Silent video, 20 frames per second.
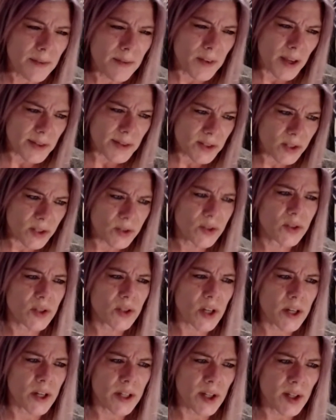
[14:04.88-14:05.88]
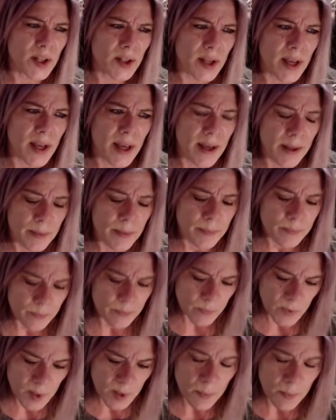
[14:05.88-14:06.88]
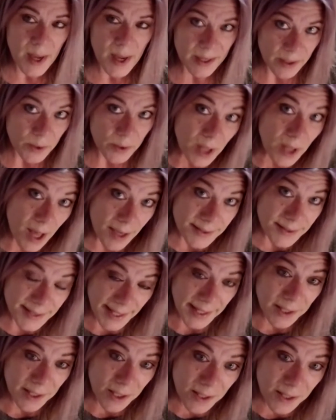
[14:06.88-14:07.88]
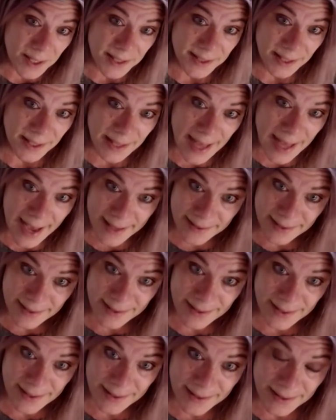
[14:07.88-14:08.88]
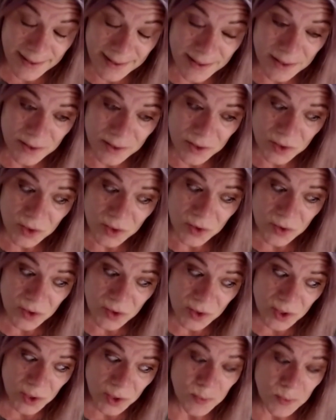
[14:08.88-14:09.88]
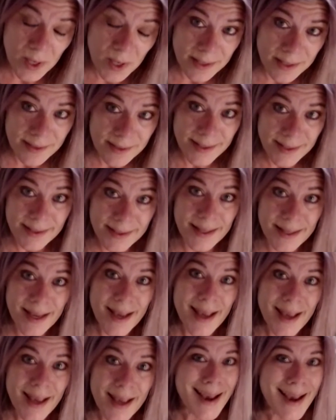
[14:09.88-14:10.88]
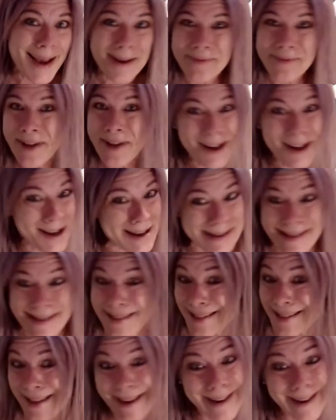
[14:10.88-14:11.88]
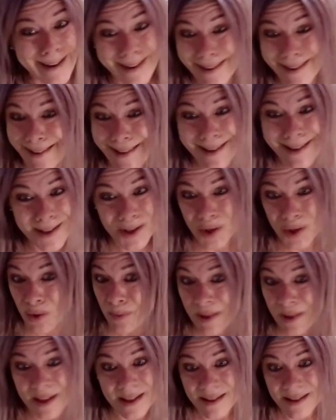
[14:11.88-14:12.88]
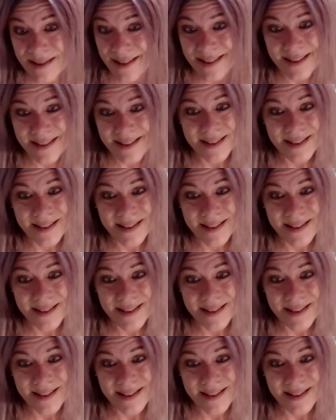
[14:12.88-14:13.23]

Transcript: also started the Mido cocktail in the last 2 months. I have not gotten sick in 2 months.